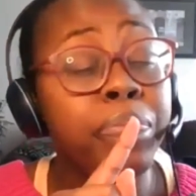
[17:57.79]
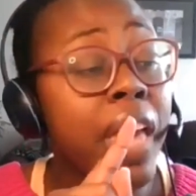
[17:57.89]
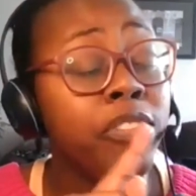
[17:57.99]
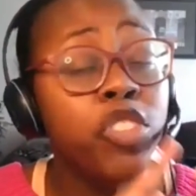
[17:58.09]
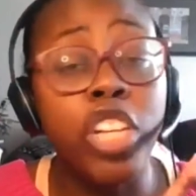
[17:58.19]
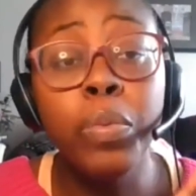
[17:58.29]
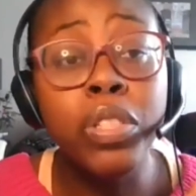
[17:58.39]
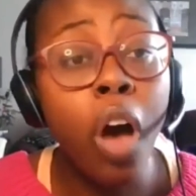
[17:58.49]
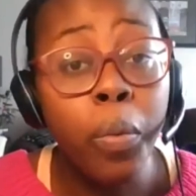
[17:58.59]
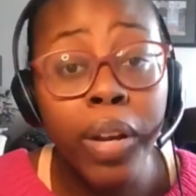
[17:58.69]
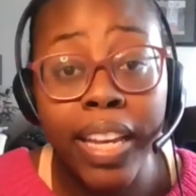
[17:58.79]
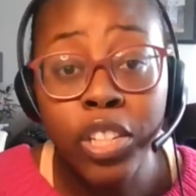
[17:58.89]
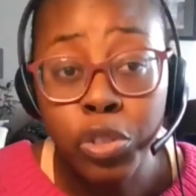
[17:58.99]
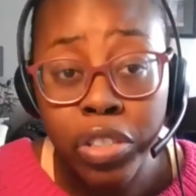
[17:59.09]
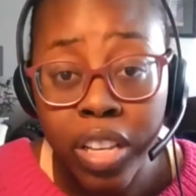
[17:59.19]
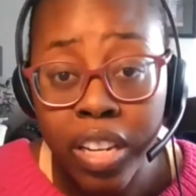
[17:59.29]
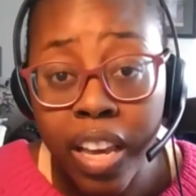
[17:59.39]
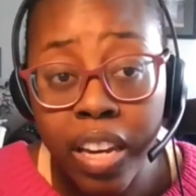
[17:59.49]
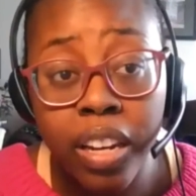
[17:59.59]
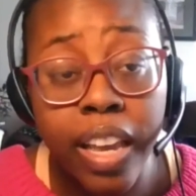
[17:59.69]
If she was already interested
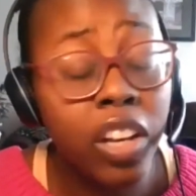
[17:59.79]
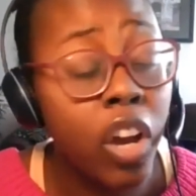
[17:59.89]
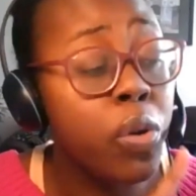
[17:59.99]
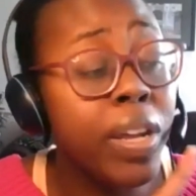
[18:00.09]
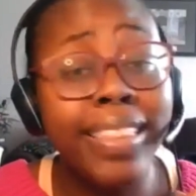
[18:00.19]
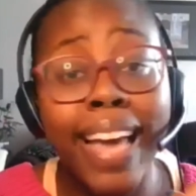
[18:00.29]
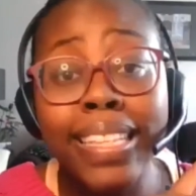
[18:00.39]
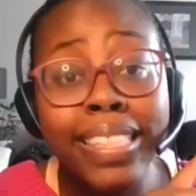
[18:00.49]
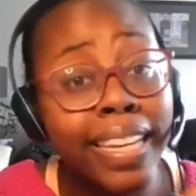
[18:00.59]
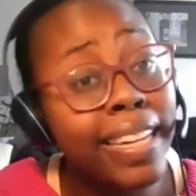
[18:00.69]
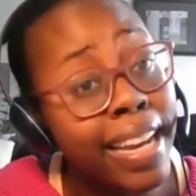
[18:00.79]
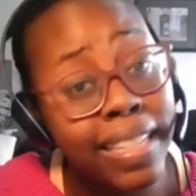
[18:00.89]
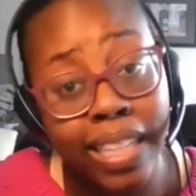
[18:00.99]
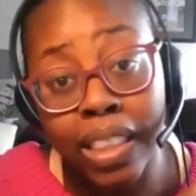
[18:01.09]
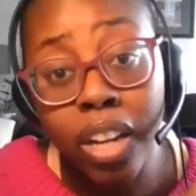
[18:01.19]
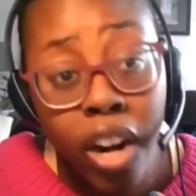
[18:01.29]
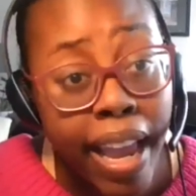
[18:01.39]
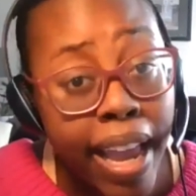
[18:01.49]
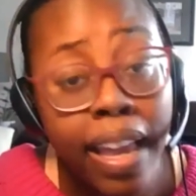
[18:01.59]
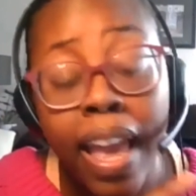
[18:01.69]
in coding, that is connected
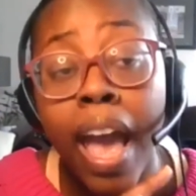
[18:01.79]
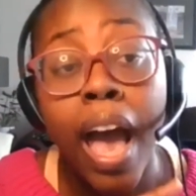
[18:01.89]
learning.